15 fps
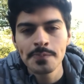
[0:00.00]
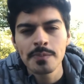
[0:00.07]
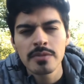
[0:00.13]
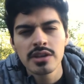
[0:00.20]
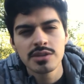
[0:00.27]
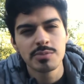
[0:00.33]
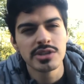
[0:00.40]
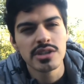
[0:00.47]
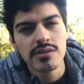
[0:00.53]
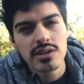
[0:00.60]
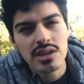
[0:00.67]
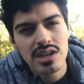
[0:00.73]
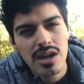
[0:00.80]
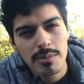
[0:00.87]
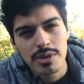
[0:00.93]

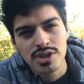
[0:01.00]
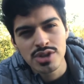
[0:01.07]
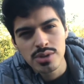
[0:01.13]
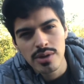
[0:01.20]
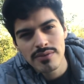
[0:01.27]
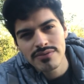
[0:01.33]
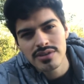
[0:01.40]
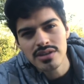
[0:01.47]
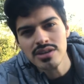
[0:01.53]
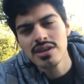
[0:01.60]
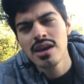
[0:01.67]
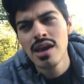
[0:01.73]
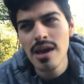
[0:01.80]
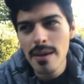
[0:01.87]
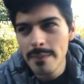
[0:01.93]
Specifically number two I'm feeling,
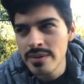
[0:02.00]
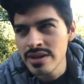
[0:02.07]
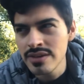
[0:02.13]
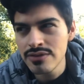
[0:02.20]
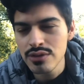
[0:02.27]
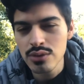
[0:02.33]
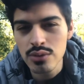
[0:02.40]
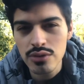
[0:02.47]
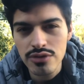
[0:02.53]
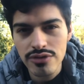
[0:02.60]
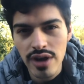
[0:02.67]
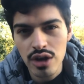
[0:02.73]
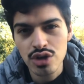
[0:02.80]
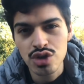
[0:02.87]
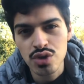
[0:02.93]
but if you
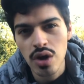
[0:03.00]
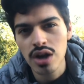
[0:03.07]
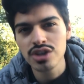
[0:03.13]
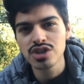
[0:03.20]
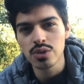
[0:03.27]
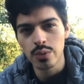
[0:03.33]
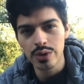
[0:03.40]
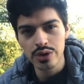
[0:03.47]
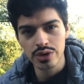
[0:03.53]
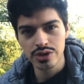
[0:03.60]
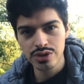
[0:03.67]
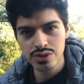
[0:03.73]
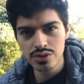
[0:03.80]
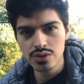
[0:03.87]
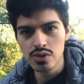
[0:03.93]
felt drawn to one or
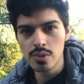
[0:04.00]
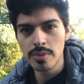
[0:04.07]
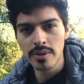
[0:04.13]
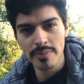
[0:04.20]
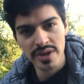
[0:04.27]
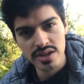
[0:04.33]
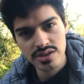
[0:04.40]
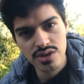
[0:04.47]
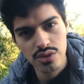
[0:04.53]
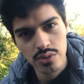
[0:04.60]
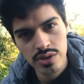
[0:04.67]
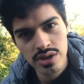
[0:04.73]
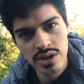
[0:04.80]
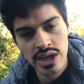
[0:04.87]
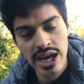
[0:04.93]
two but picked
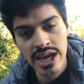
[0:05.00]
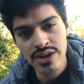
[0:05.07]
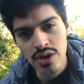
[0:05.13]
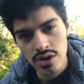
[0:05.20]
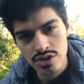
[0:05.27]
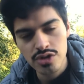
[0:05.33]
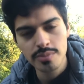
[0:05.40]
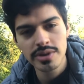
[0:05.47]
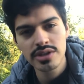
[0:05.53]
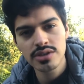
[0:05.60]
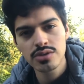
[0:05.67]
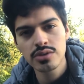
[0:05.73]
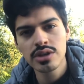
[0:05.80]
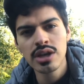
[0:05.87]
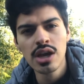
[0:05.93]
three and also picked
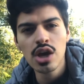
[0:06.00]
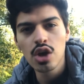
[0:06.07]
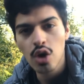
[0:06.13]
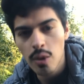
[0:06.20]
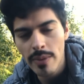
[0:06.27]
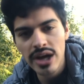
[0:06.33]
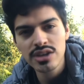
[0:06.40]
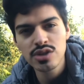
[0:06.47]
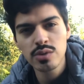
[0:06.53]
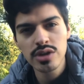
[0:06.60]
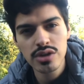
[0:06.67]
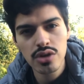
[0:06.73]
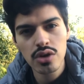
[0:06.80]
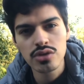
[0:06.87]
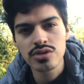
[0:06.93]
three, go back to one of
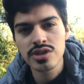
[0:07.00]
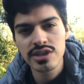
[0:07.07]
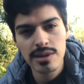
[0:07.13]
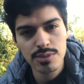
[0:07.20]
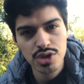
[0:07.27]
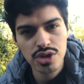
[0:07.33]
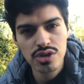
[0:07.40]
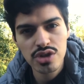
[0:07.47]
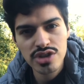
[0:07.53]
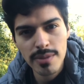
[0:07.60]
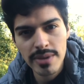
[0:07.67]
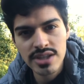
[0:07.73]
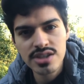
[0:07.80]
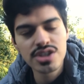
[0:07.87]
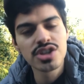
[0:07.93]
those because I'm sure there's a
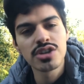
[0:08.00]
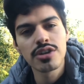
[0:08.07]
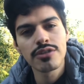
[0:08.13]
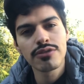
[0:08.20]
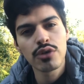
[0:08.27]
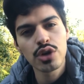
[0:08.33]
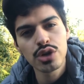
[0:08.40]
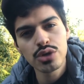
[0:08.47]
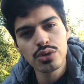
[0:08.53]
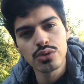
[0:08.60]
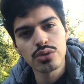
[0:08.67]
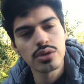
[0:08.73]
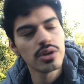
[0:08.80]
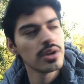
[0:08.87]
message in there for you.